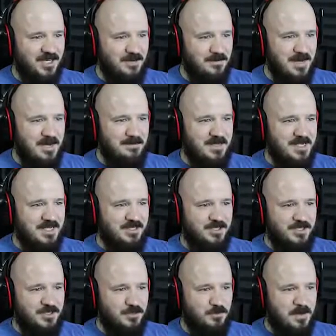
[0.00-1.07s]
don't mind me,
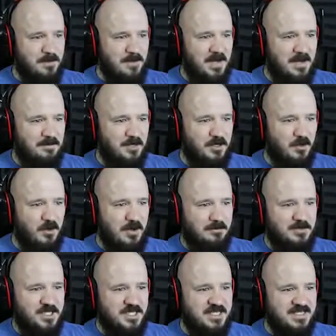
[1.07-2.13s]
just sweeping up the
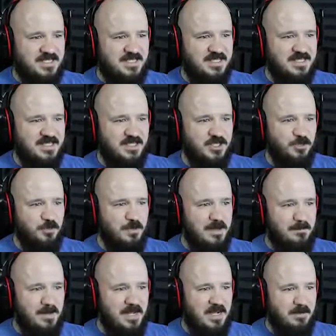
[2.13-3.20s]
corpses.
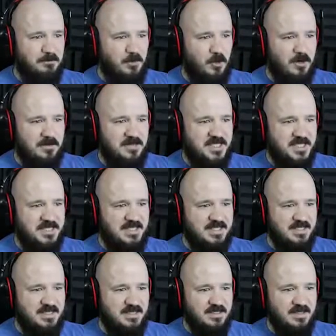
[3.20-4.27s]
Sweeping up
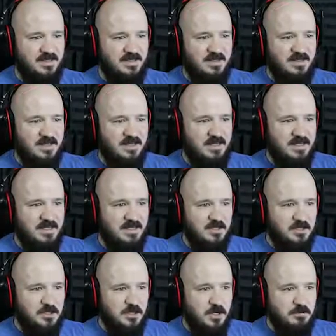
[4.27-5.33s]
corpses.
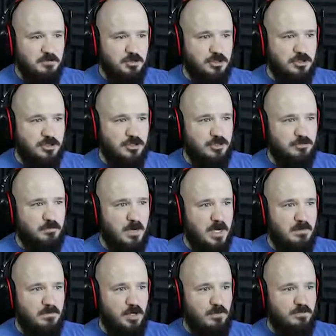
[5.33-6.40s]
Uh, just, just
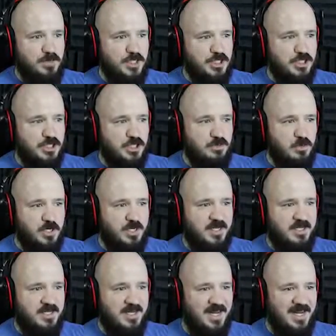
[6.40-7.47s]
my own business
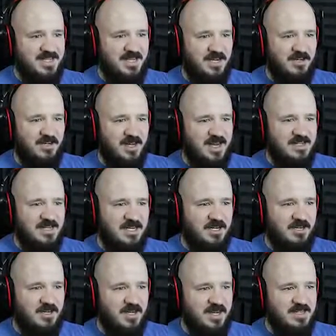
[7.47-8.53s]
working. Hi there, hi there,
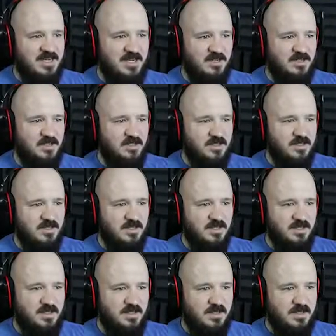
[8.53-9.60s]
hi there.
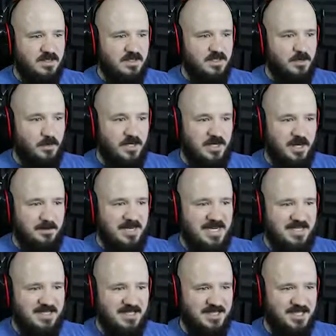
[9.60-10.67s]
You wanna come
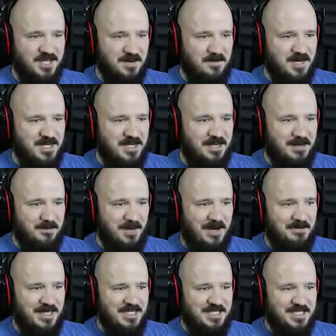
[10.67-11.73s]
in? Come on in and
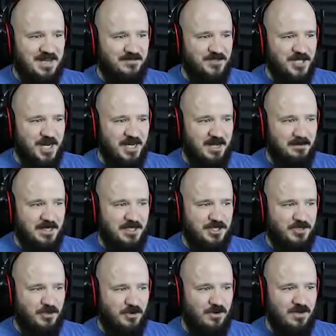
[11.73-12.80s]
buy my stuff, check out my
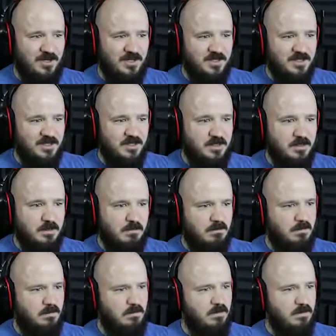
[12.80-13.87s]
store.
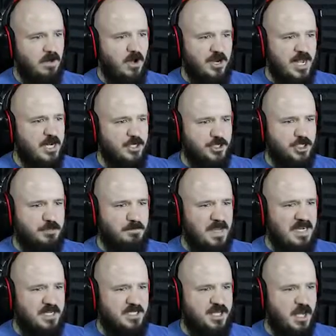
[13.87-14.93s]
Oh, now you're just
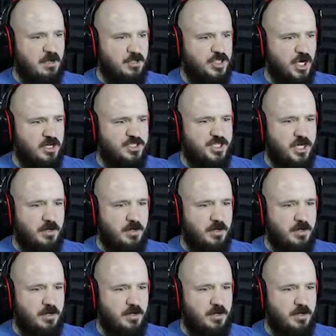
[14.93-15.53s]
being a douche, aren't